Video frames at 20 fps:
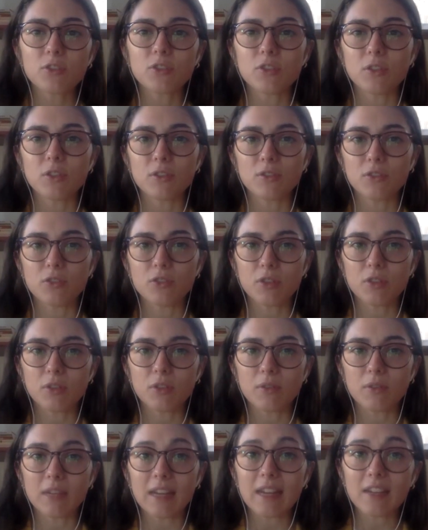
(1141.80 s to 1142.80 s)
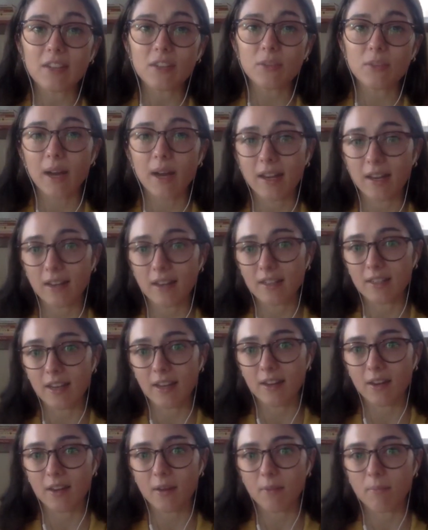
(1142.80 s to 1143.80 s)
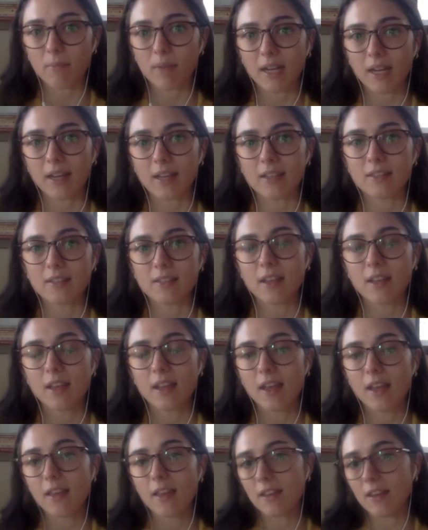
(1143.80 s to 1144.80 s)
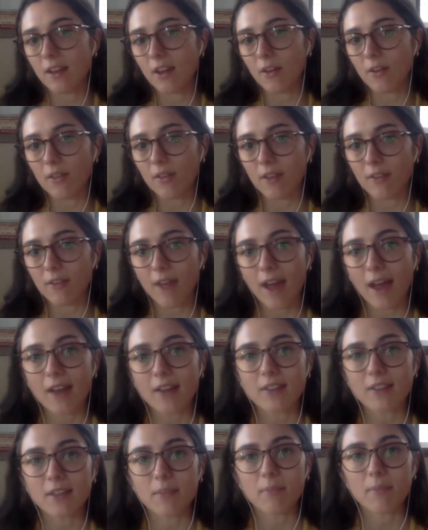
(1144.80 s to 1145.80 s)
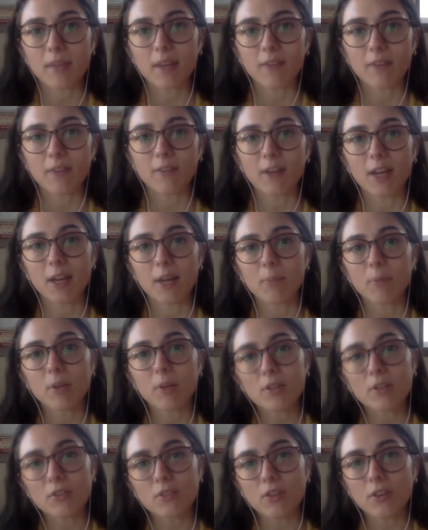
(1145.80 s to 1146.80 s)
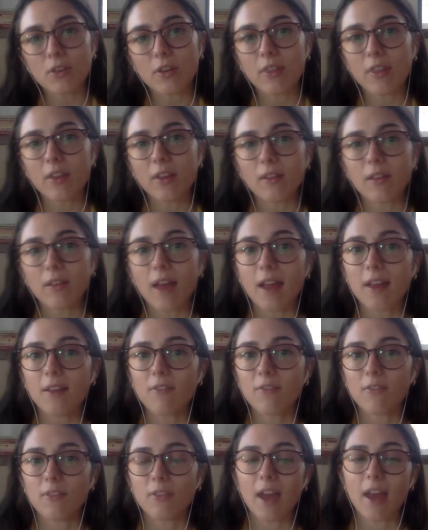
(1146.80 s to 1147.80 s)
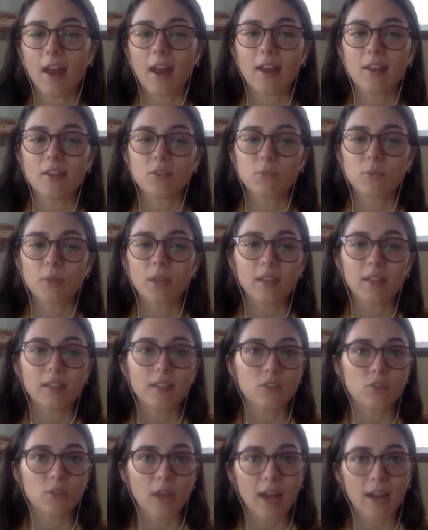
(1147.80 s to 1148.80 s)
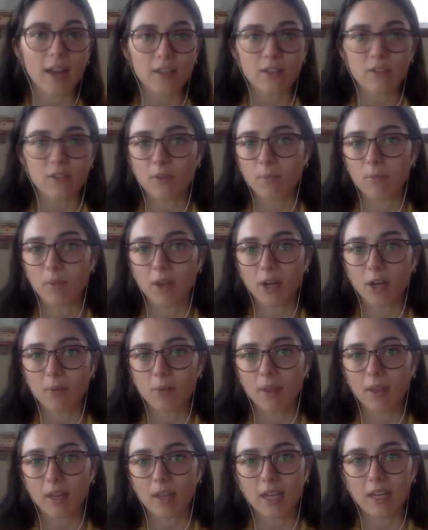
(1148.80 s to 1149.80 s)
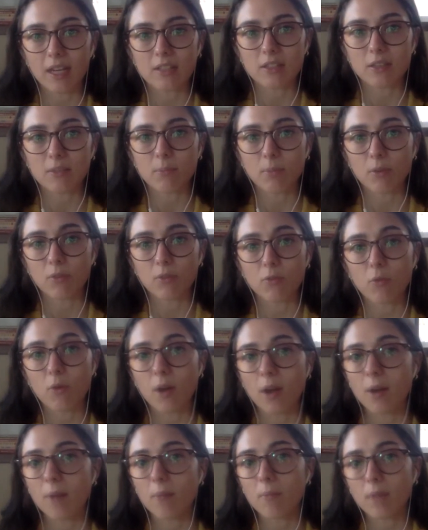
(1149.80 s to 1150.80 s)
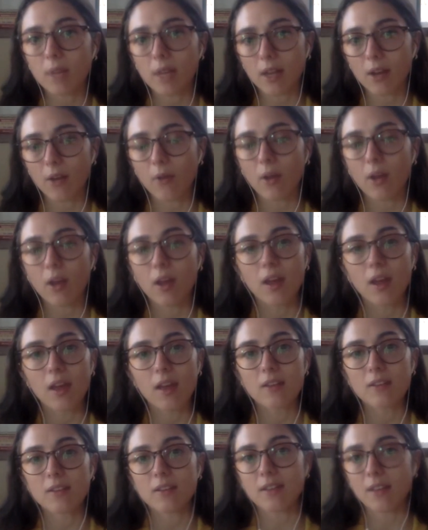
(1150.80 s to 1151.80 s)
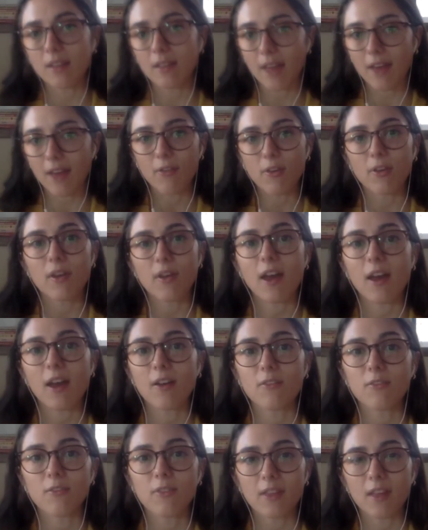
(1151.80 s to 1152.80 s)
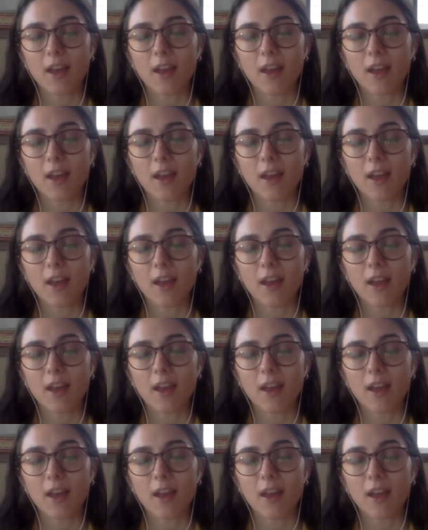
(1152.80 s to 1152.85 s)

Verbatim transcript: students who need to write an addendum because, you know, they've had something very personal in their life that has really detracted from their ability to perform, you know, to the level of